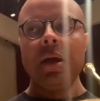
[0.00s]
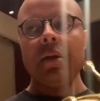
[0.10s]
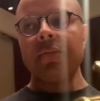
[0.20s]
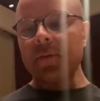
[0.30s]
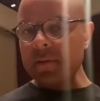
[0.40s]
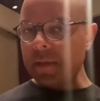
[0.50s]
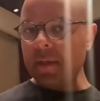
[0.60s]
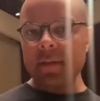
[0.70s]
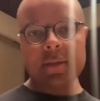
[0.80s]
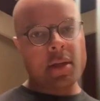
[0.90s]
First
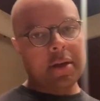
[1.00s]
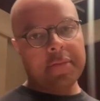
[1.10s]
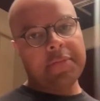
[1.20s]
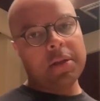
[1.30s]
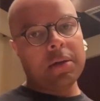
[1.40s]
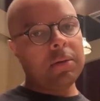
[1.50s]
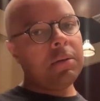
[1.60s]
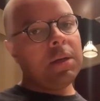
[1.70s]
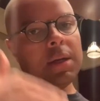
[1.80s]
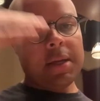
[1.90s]
thing is the airflow
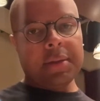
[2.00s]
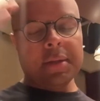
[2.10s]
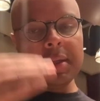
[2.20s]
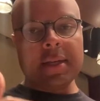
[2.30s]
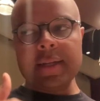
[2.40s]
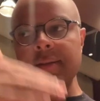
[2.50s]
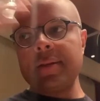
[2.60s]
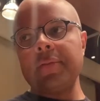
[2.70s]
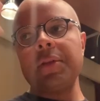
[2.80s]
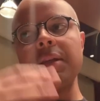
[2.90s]
and the
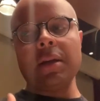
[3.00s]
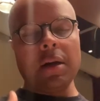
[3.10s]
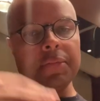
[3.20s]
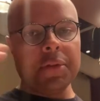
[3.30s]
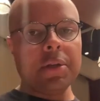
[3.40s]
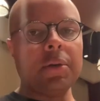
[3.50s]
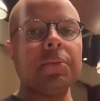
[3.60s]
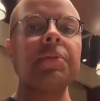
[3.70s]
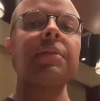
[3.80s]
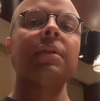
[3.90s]
connectivity of the
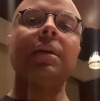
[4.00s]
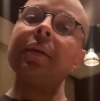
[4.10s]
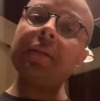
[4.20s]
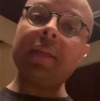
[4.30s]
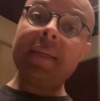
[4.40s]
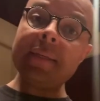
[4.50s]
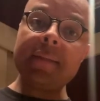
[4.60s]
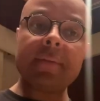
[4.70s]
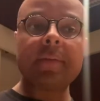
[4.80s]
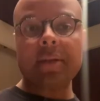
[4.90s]
notes and the
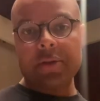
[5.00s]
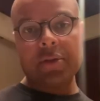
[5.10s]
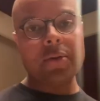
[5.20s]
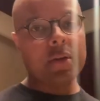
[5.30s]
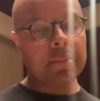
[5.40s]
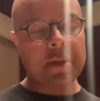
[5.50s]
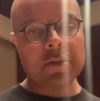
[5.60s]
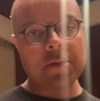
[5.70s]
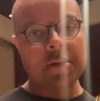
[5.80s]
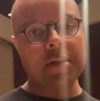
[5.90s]
ease that you're doing. Make
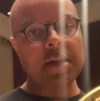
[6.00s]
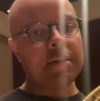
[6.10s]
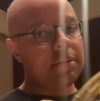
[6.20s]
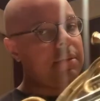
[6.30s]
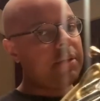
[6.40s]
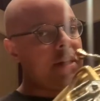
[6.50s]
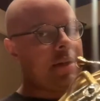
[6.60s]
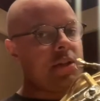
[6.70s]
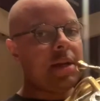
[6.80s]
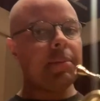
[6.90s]
sure you're not you're
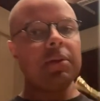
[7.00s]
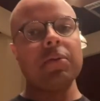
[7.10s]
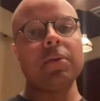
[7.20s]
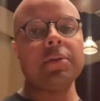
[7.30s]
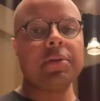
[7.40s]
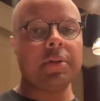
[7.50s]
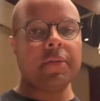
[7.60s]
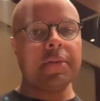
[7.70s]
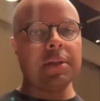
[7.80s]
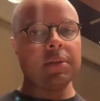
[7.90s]
not jamming the horn into your
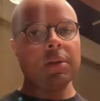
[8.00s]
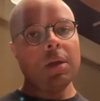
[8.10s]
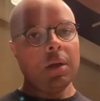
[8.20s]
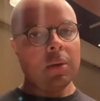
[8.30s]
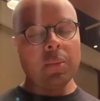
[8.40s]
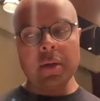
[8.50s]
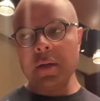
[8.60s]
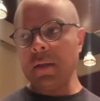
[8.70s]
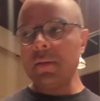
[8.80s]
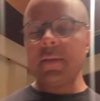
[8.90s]
face. We
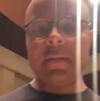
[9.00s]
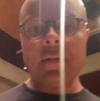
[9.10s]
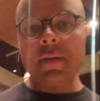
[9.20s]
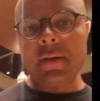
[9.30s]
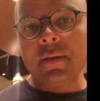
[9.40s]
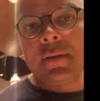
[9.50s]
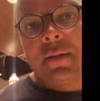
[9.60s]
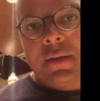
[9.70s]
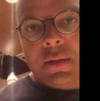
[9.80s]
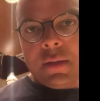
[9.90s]
all can uh,
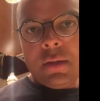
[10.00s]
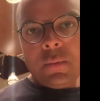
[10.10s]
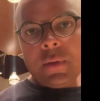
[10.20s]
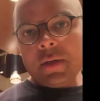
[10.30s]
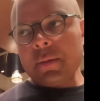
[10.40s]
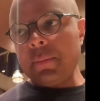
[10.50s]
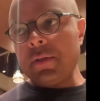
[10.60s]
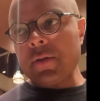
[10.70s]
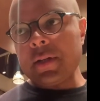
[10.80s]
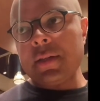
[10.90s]
we all can be
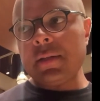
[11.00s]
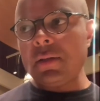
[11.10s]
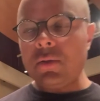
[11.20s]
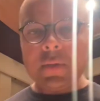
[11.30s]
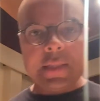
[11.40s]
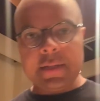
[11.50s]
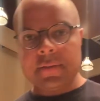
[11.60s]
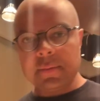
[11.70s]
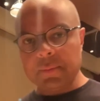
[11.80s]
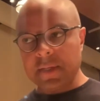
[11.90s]
tricked into doing that
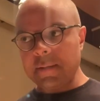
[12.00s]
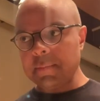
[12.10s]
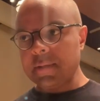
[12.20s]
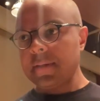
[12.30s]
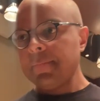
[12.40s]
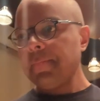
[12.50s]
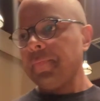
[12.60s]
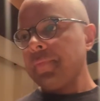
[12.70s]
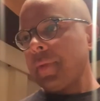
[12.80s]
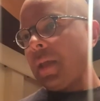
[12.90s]
sometimes.
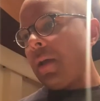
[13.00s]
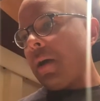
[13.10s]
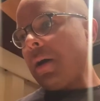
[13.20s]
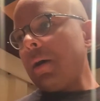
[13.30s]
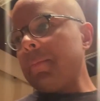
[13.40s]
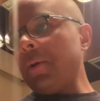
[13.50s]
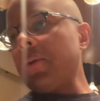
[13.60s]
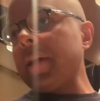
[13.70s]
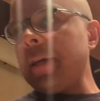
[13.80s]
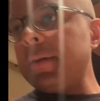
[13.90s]
Um,
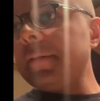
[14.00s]
okay,